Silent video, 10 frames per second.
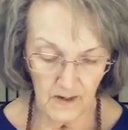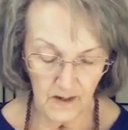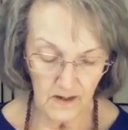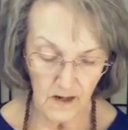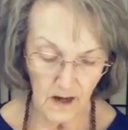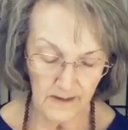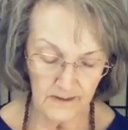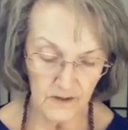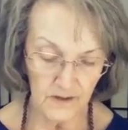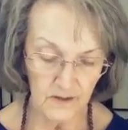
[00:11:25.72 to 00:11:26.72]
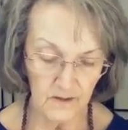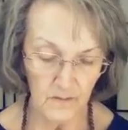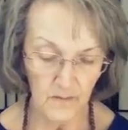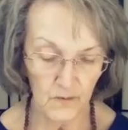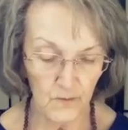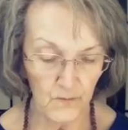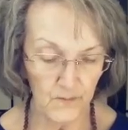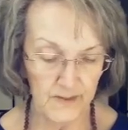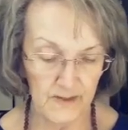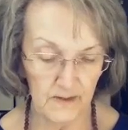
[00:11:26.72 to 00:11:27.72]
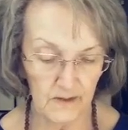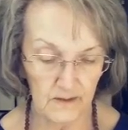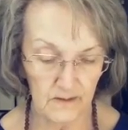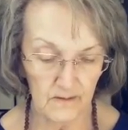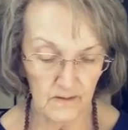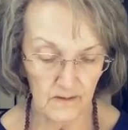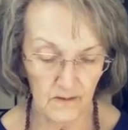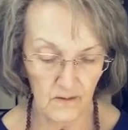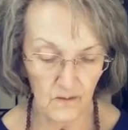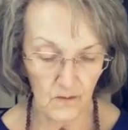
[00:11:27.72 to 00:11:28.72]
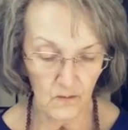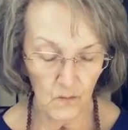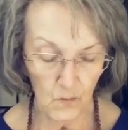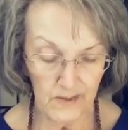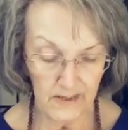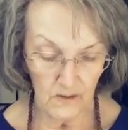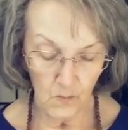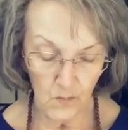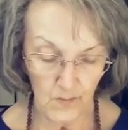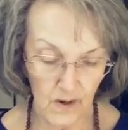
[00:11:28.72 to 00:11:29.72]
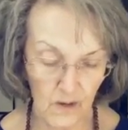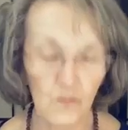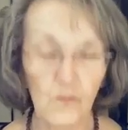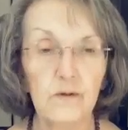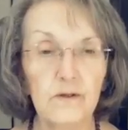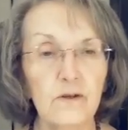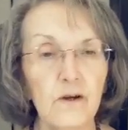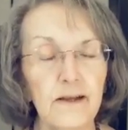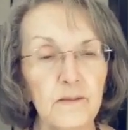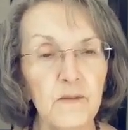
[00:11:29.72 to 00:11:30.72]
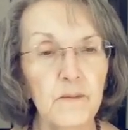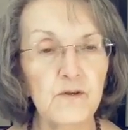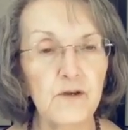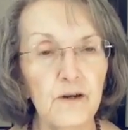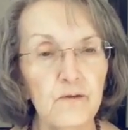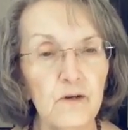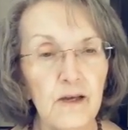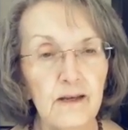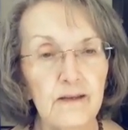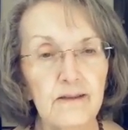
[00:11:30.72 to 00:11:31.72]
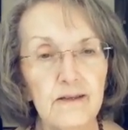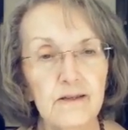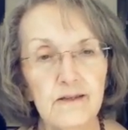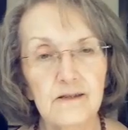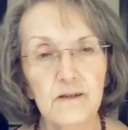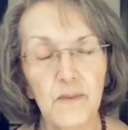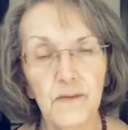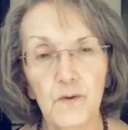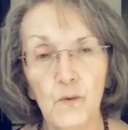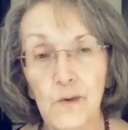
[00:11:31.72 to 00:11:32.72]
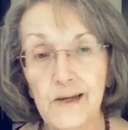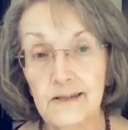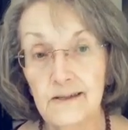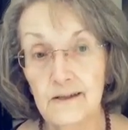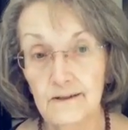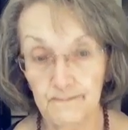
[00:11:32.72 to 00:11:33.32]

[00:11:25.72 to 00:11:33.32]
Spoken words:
A constant movement. Let me start over. This is about the wind.